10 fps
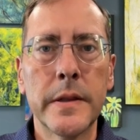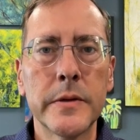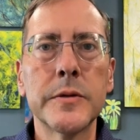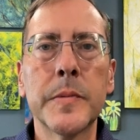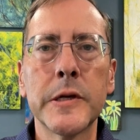And
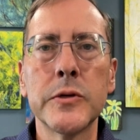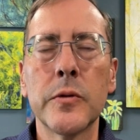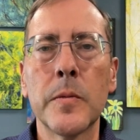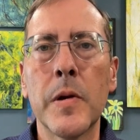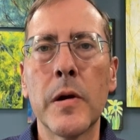there's a picture
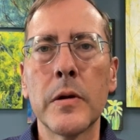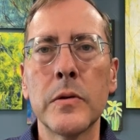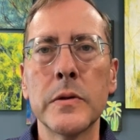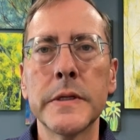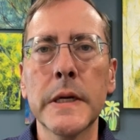of the
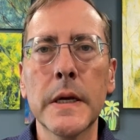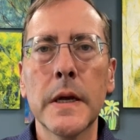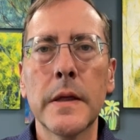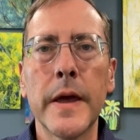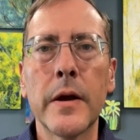particles
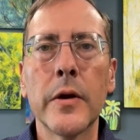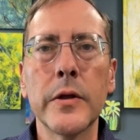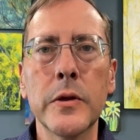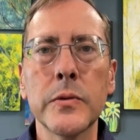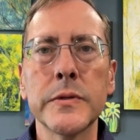that are
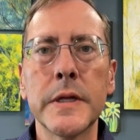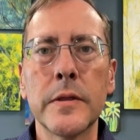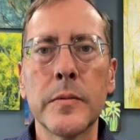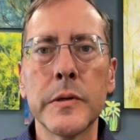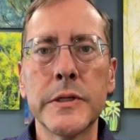used in
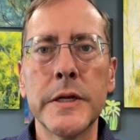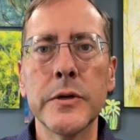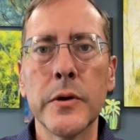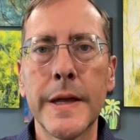the procedure.